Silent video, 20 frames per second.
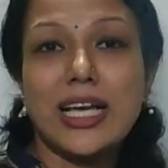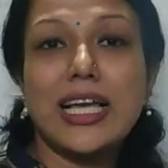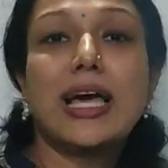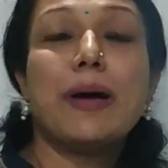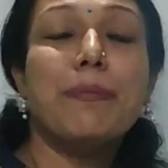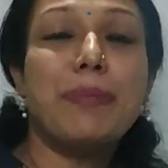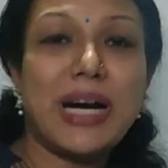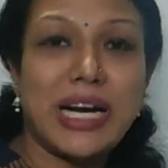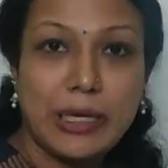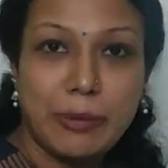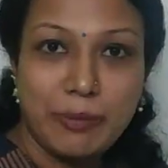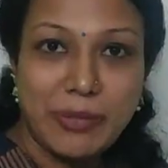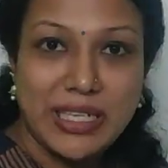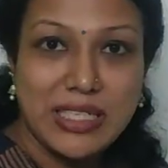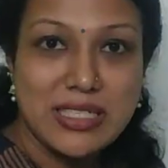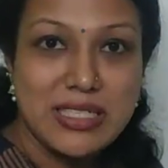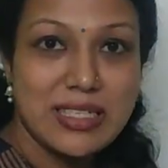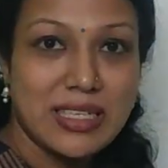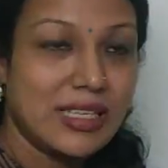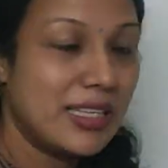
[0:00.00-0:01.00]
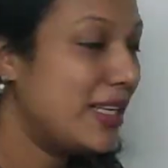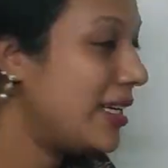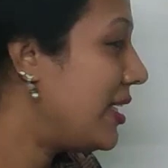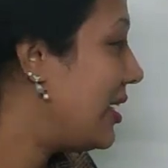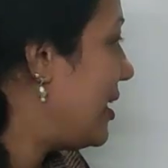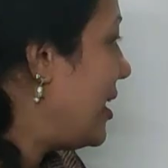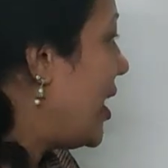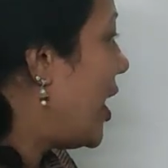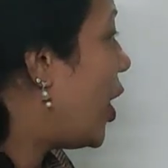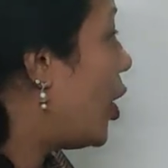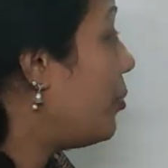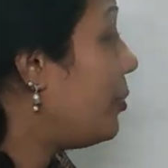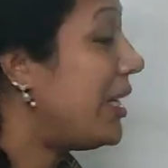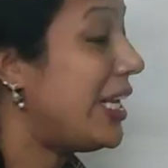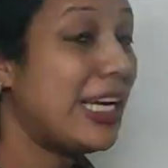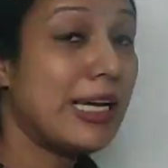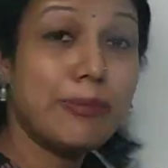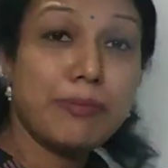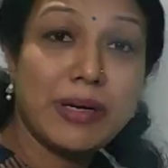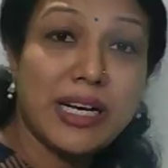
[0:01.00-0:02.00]
compartments. How
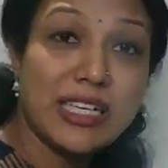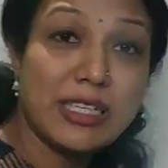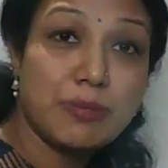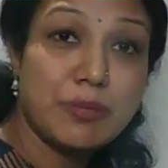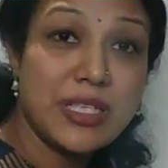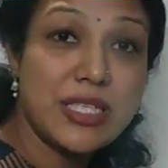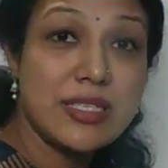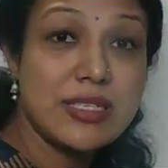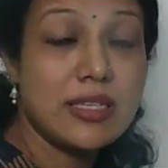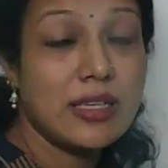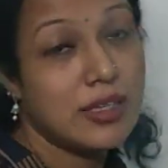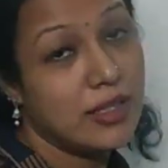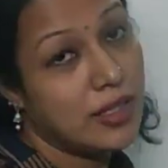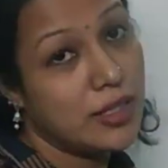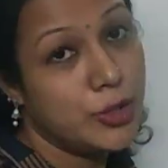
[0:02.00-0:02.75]
many compartments?